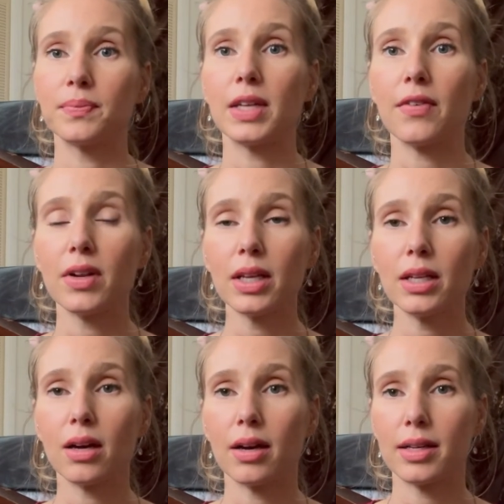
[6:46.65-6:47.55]
Definitely
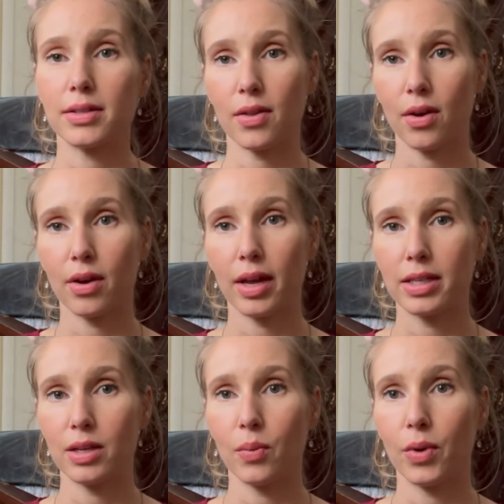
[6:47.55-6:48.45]
not as long
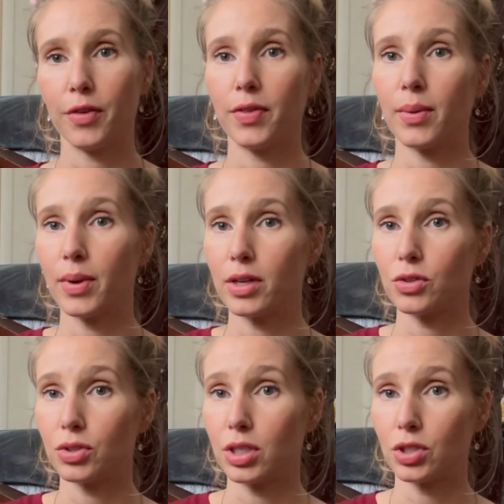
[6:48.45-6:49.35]
as it would if they were in
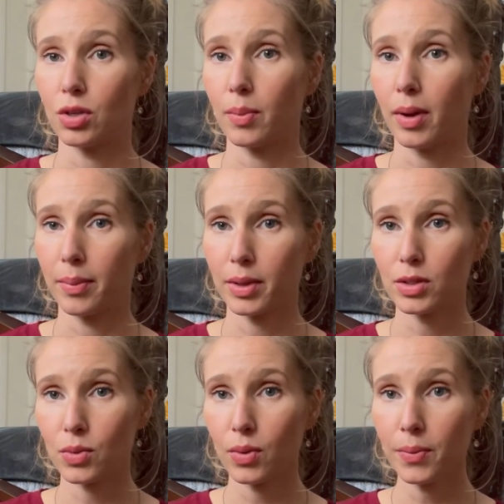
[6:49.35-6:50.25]
traditional public
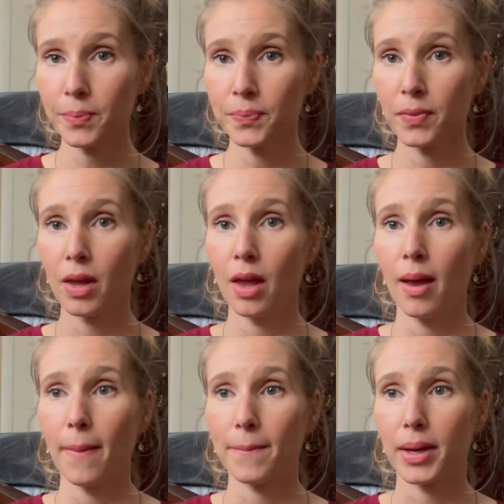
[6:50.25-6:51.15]
school,
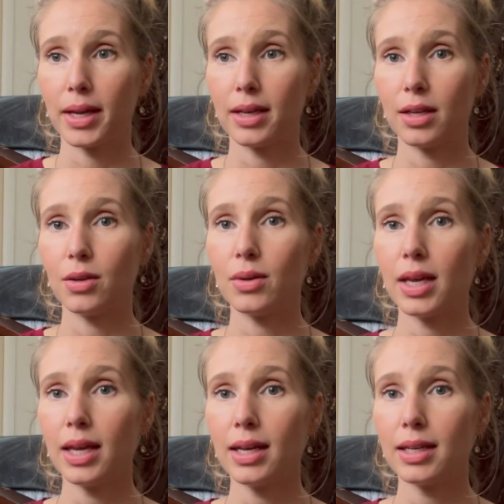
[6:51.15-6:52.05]
but you
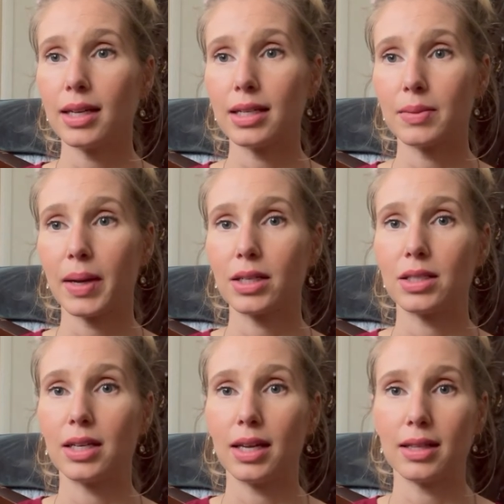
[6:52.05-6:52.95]
can't
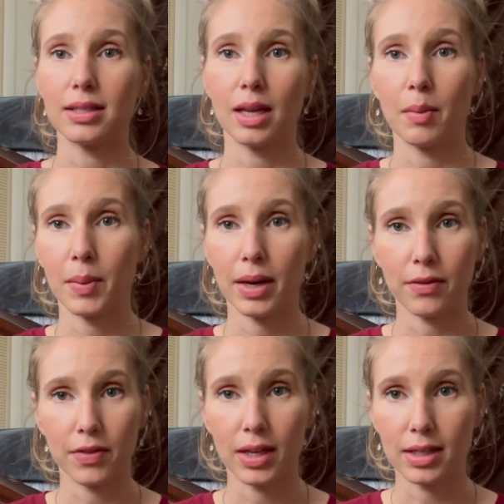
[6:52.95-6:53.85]
expect to get the same amount
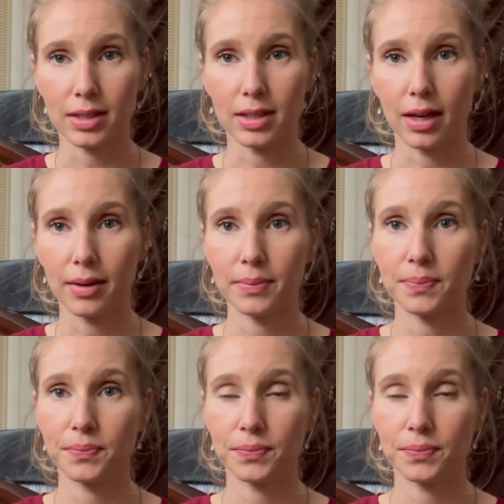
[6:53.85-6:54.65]
of things done